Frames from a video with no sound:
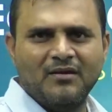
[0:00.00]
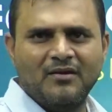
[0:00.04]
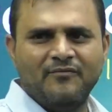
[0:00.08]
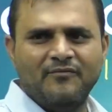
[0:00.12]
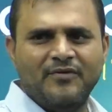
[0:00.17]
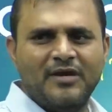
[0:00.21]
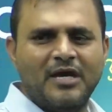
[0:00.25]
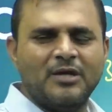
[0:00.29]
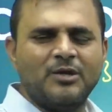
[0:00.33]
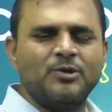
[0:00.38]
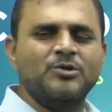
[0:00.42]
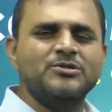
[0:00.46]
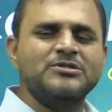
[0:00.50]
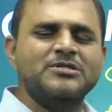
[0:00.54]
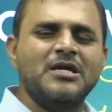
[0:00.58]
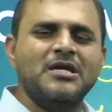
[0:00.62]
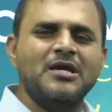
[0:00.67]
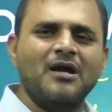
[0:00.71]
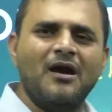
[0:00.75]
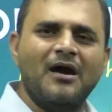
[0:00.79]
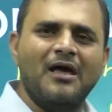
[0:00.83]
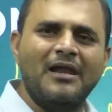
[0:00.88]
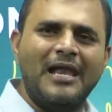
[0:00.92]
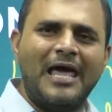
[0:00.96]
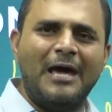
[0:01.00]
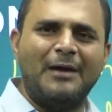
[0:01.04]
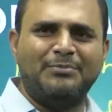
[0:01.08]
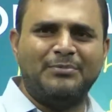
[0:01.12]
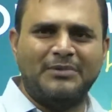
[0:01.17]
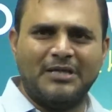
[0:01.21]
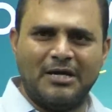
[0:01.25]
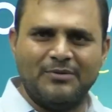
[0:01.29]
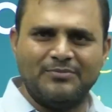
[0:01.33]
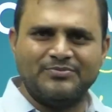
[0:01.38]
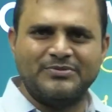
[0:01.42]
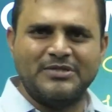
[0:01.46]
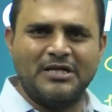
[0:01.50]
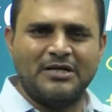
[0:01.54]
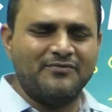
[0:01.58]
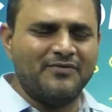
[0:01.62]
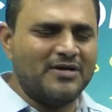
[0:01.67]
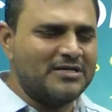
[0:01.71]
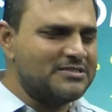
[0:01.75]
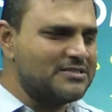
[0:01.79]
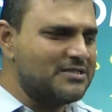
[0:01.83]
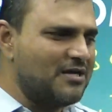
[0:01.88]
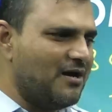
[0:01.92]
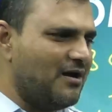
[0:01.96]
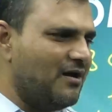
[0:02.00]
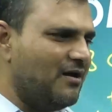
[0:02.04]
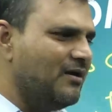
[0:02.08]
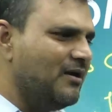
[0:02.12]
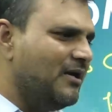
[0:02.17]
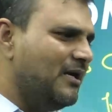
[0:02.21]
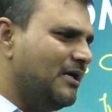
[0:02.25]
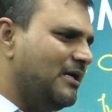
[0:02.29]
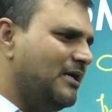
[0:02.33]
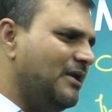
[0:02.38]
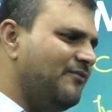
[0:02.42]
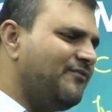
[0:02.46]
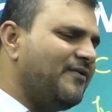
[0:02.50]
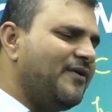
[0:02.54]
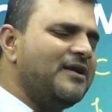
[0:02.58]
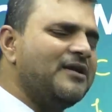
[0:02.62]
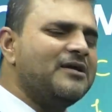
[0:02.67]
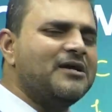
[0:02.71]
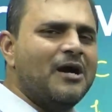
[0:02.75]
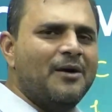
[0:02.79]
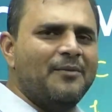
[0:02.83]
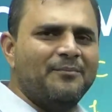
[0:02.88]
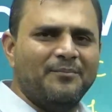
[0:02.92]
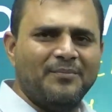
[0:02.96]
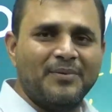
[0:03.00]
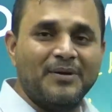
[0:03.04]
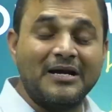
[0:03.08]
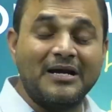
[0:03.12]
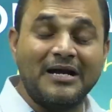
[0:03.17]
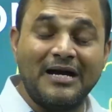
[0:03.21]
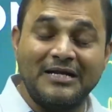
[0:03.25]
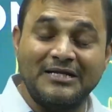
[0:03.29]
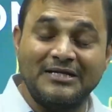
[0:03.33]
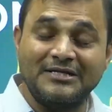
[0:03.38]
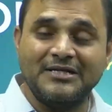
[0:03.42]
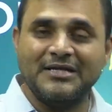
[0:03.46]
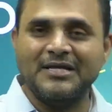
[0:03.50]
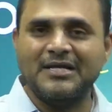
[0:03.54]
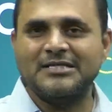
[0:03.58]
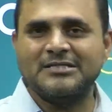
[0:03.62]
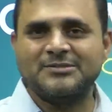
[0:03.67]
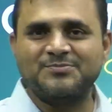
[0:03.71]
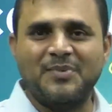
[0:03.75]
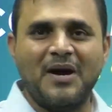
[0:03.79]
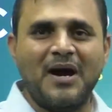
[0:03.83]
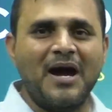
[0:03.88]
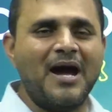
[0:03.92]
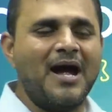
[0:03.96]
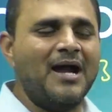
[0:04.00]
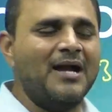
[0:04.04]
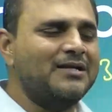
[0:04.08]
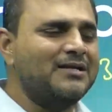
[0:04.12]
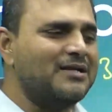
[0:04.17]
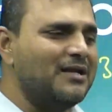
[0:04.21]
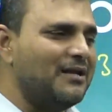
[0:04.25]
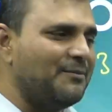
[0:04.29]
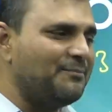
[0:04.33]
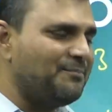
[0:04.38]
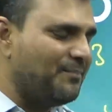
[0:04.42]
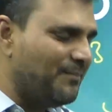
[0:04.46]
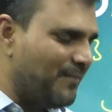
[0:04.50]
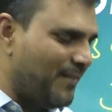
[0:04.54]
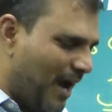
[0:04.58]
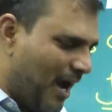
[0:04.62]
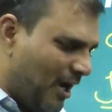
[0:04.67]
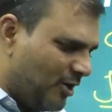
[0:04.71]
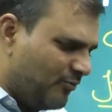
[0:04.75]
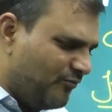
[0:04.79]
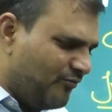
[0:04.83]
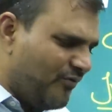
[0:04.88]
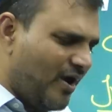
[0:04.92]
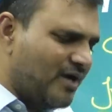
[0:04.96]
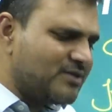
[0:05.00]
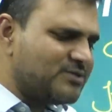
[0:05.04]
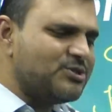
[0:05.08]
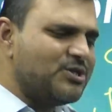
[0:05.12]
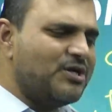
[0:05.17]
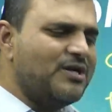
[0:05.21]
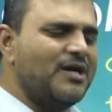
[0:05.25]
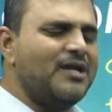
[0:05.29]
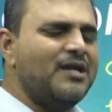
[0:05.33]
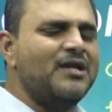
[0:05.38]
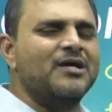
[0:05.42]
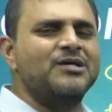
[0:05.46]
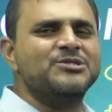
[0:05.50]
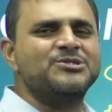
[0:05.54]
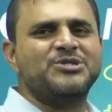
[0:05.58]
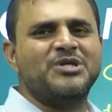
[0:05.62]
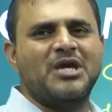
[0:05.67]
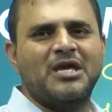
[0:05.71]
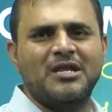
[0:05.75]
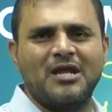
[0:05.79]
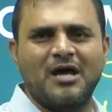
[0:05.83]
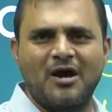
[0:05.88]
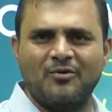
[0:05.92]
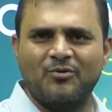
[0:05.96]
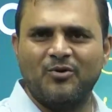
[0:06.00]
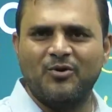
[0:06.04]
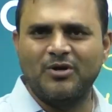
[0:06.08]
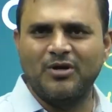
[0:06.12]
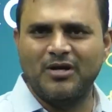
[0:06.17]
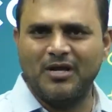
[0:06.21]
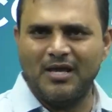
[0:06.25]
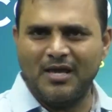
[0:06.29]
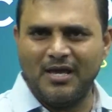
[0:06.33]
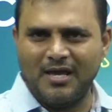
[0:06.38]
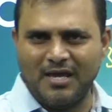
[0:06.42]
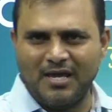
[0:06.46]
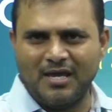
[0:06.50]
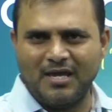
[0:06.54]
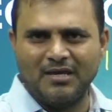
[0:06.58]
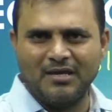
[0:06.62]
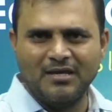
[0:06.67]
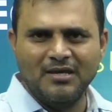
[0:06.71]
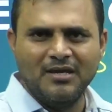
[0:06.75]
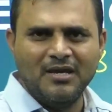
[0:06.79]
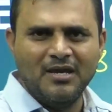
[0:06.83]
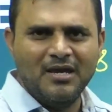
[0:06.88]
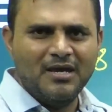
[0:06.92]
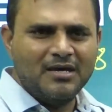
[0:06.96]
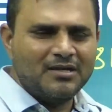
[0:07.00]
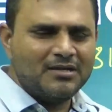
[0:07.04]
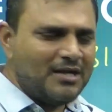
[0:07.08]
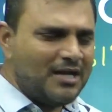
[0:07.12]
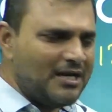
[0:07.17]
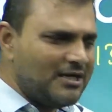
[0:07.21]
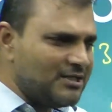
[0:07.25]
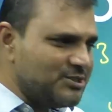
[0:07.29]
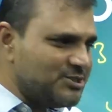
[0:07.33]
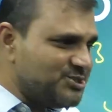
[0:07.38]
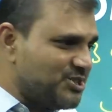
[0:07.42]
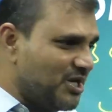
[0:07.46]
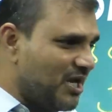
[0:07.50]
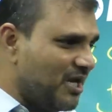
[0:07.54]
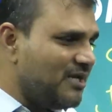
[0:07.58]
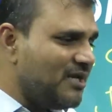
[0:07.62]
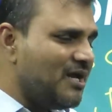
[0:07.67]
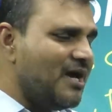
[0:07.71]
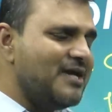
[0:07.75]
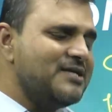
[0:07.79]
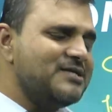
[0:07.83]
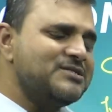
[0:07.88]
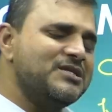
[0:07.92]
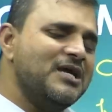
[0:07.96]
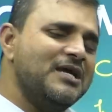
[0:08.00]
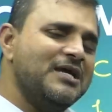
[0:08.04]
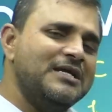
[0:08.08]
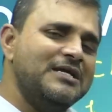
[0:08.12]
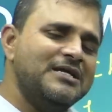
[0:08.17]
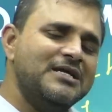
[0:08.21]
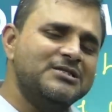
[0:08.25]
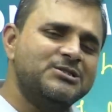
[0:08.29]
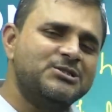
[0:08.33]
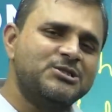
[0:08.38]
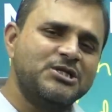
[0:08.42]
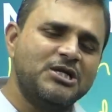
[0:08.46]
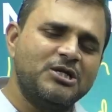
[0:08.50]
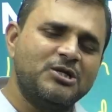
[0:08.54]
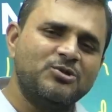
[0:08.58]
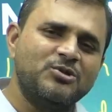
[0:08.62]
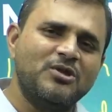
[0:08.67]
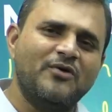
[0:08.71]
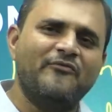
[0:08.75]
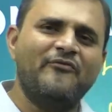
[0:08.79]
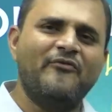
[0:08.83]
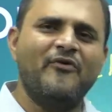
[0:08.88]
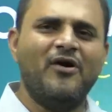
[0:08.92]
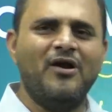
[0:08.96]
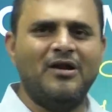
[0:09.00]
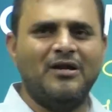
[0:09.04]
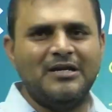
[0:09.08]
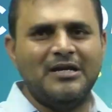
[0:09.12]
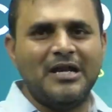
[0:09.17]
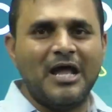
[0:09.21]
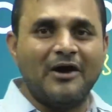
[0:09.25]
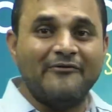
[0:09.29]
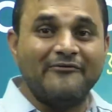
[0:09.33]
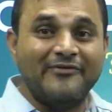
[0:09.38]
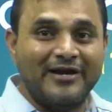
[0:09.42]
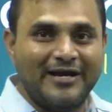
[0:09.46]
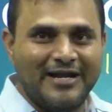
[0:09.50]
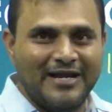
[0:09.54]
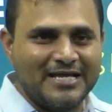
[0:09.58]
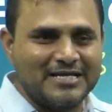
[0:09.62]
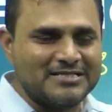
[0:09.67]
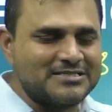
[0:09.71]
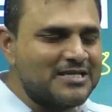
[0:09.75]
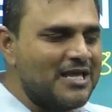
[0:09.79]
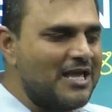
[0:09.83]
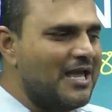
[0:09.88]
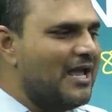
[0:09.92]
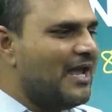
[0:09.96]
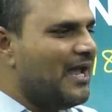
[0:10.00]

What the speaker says: We are using laptops that was different countries but manufactured in China only. Right? China is the industry to the world nowadays.